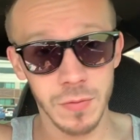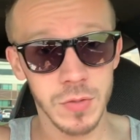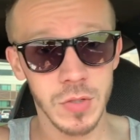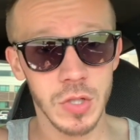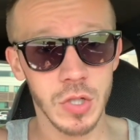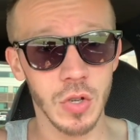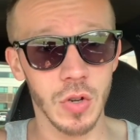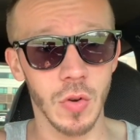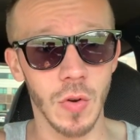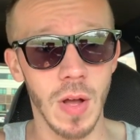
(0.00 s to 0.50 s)

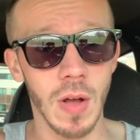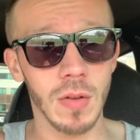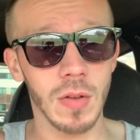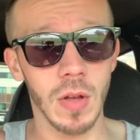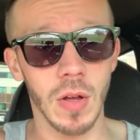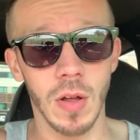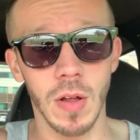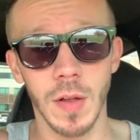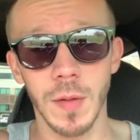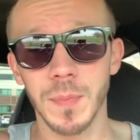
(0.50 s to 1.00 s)
sugar
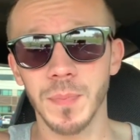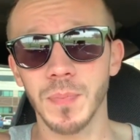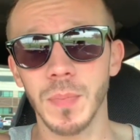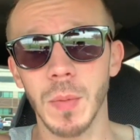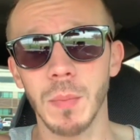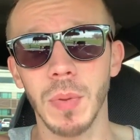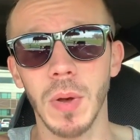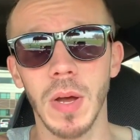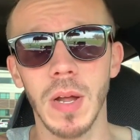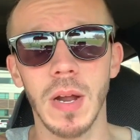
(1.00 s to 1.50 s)
alcohol,
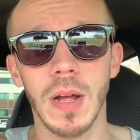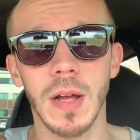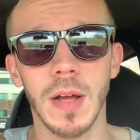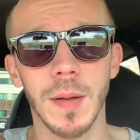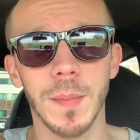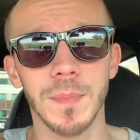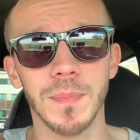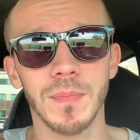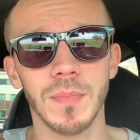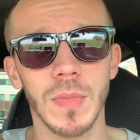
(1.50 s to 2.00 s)
but I